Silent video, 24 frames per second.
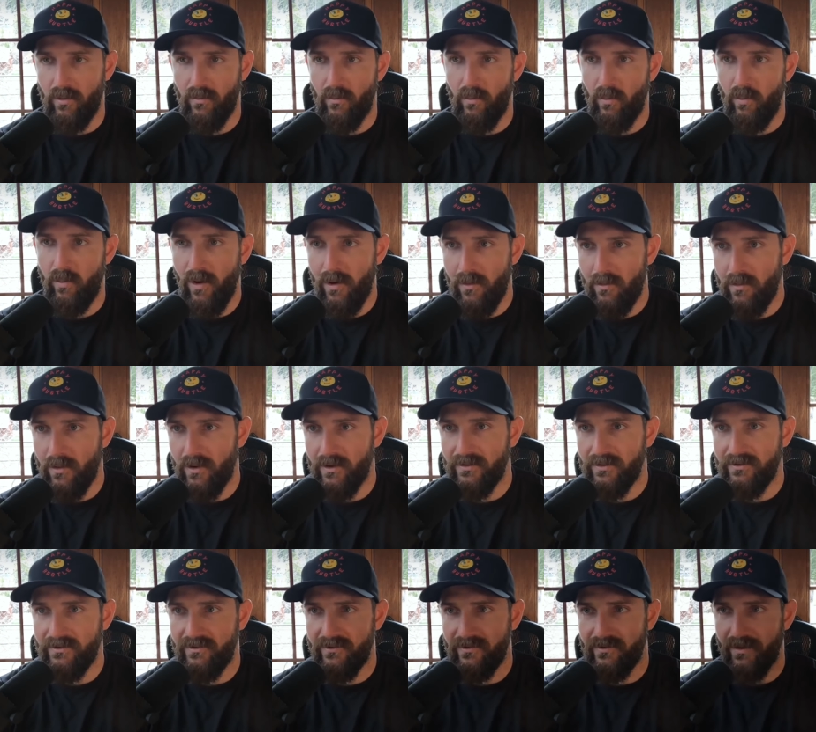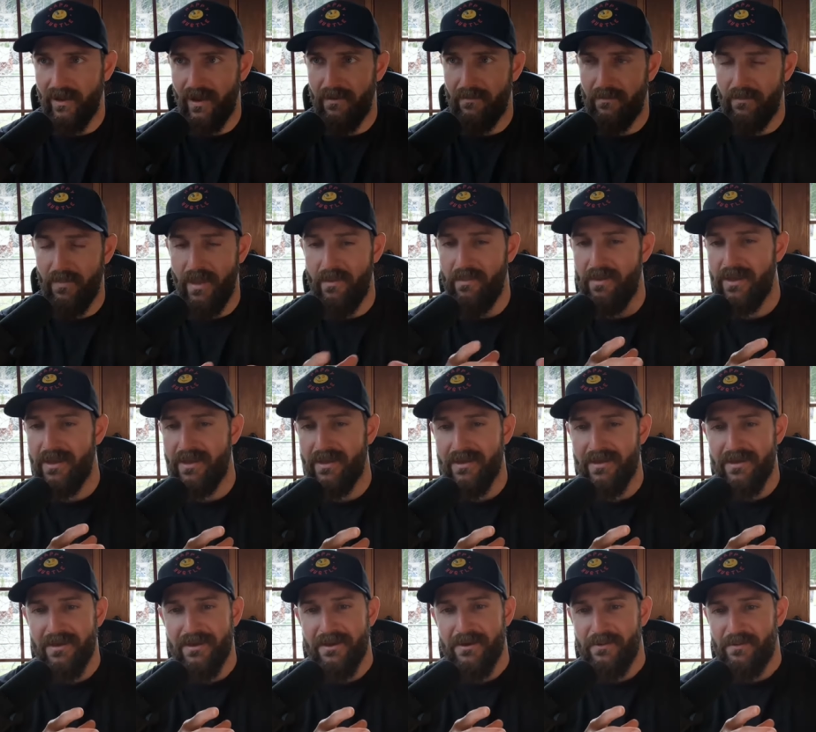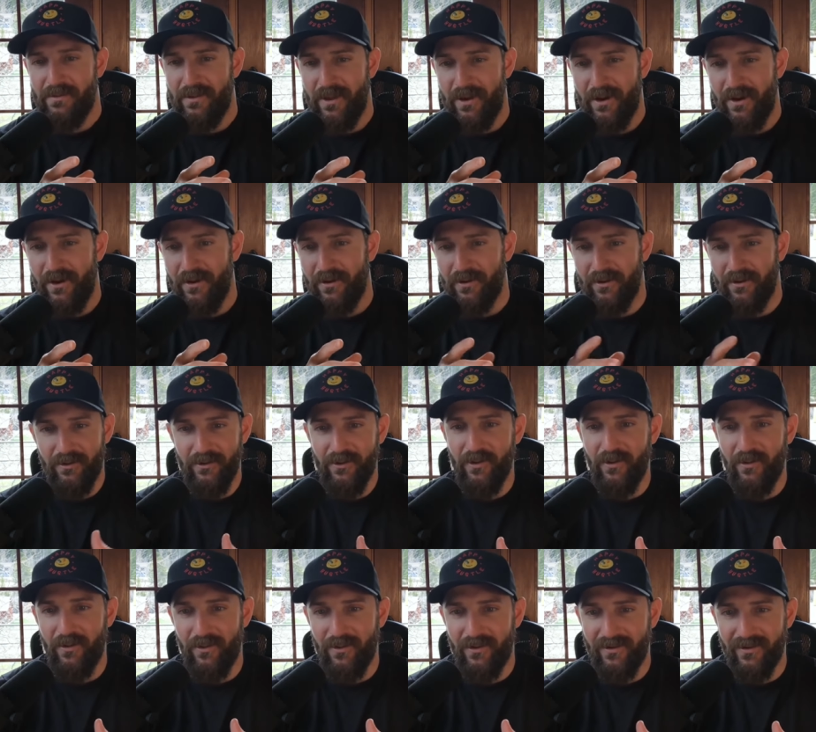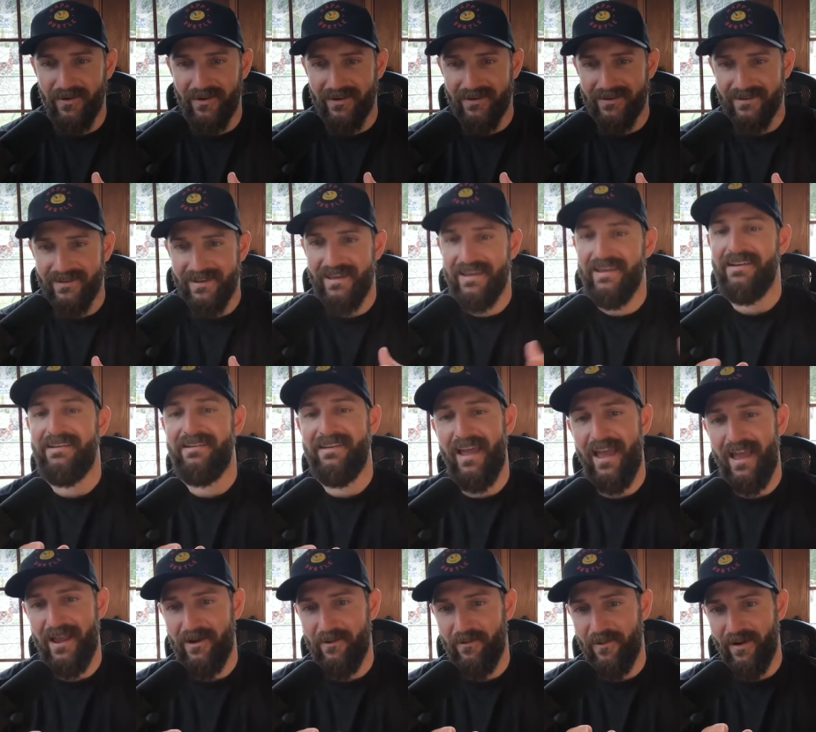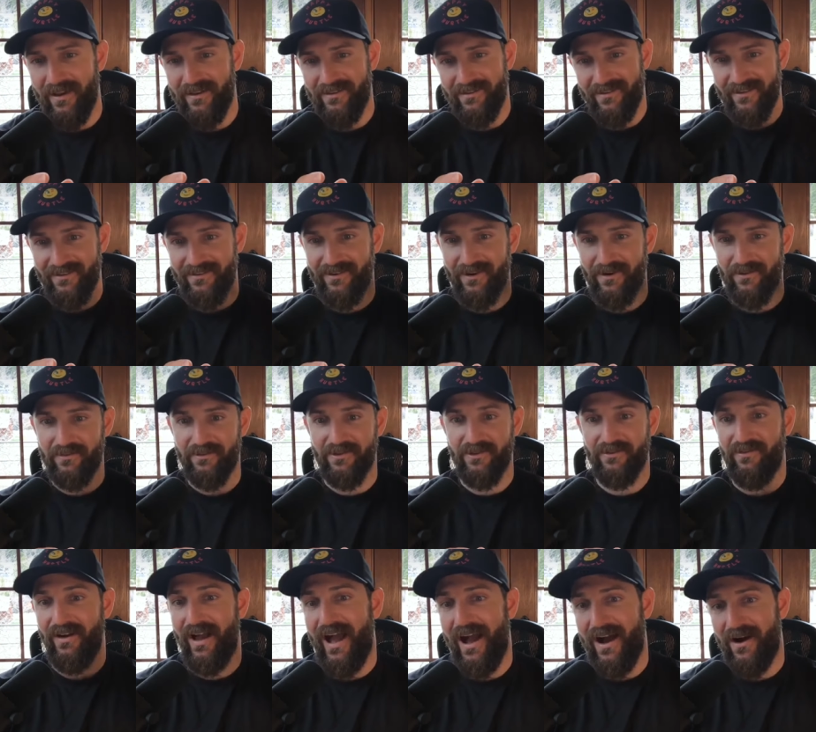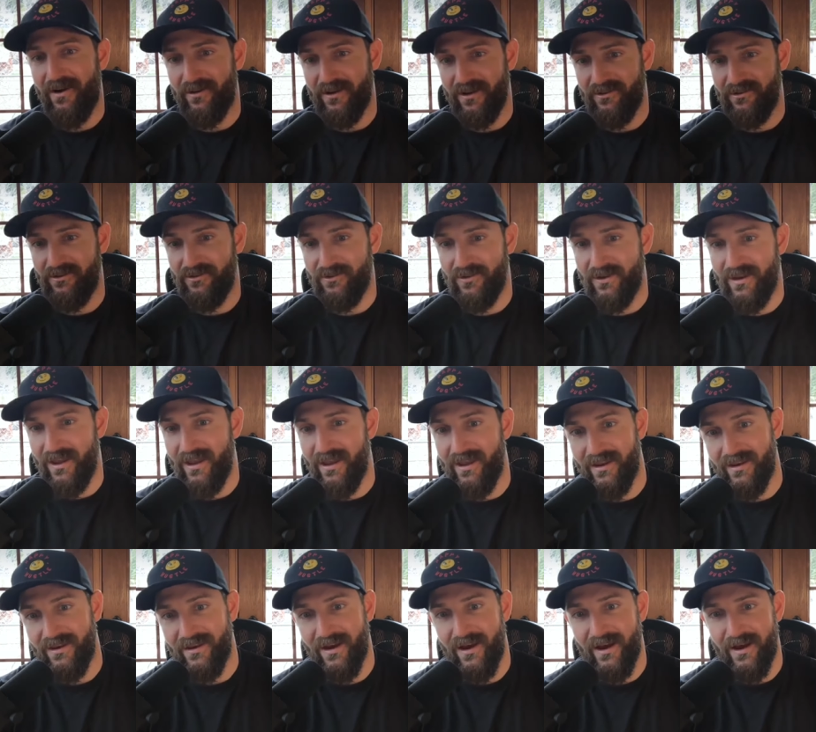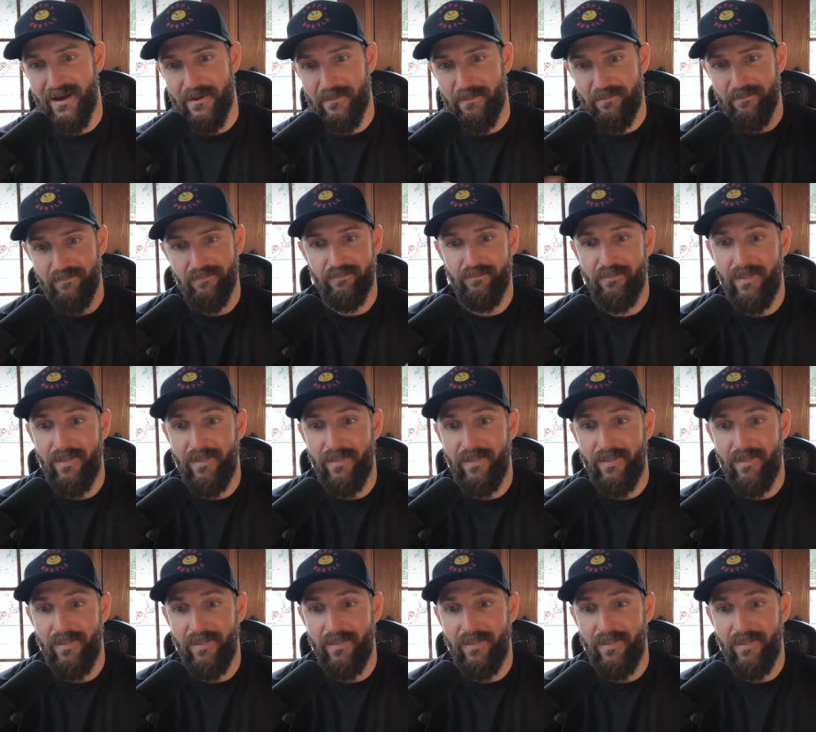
what was uh, maybe you know your key takeaways in terms of how did you get um,